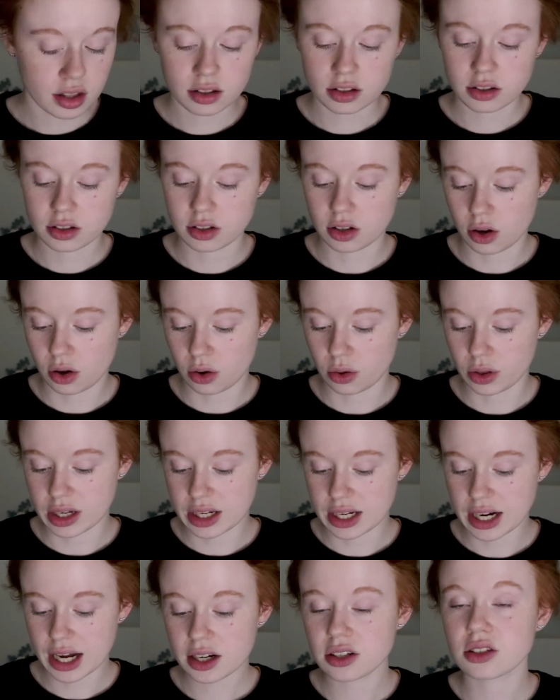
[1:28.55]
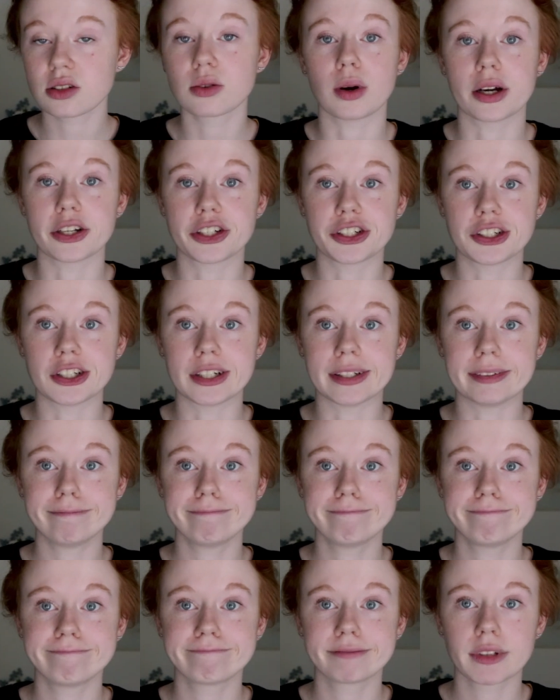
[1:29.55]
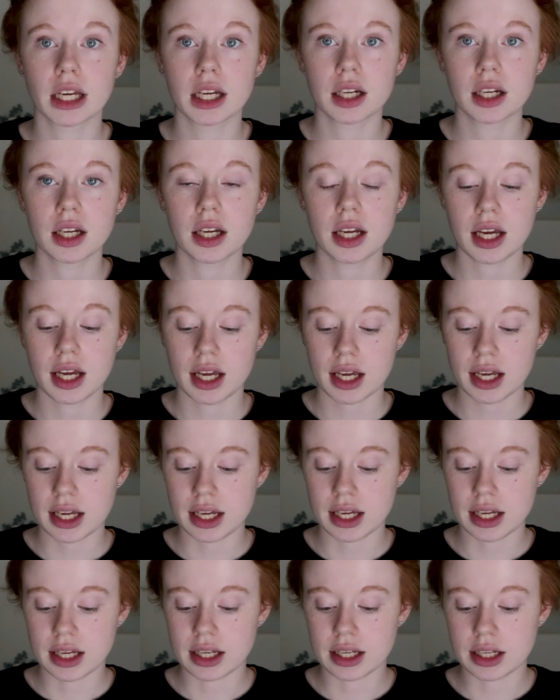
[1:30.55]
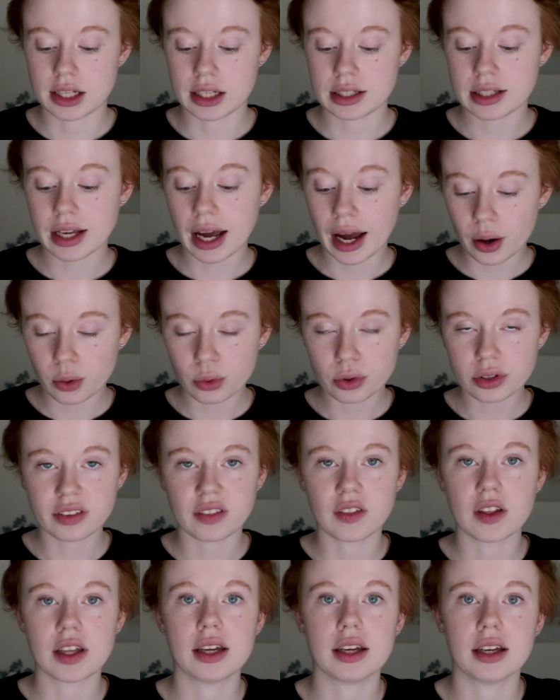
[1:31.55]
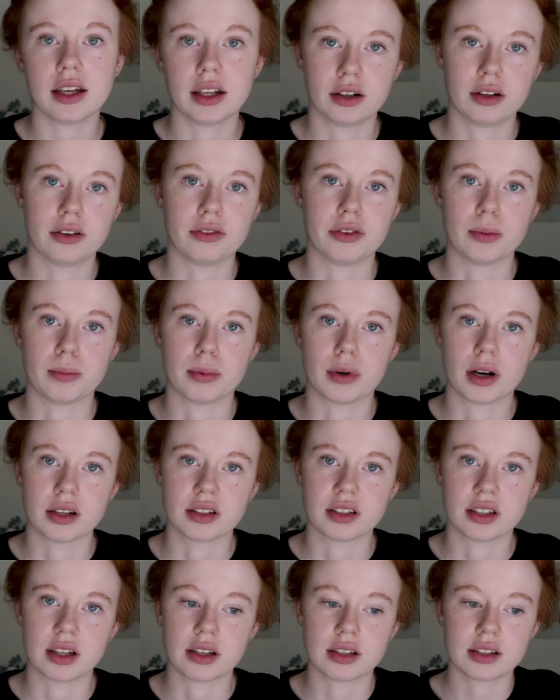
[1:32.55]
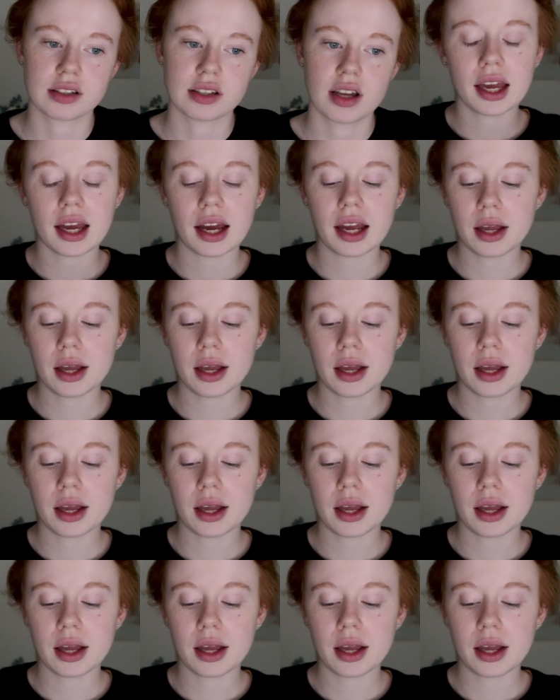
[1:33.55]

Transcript: So the next question is, how was the interview process?